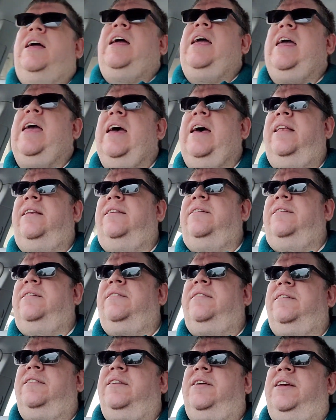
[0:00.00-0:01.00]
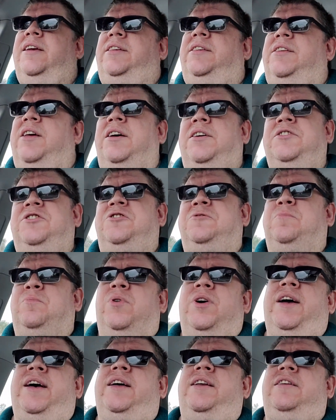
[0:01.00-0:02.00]
And it does
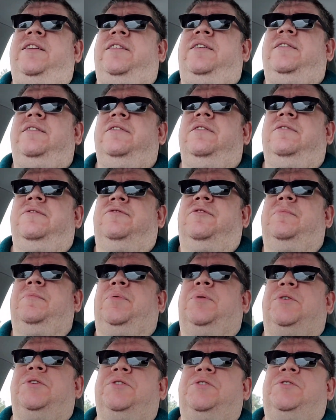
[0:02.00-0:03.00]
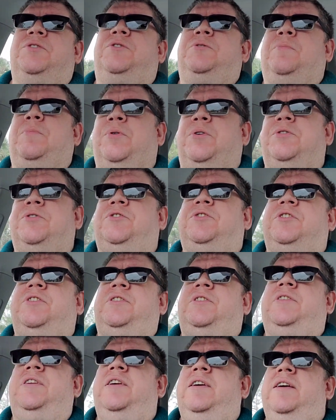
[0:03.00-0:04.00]
spread from person to
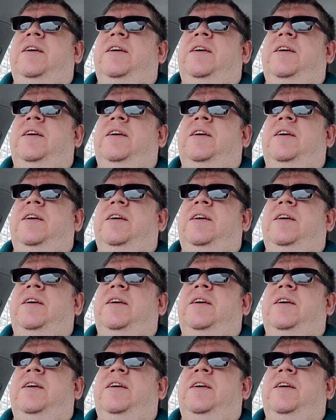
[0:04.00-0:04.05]
person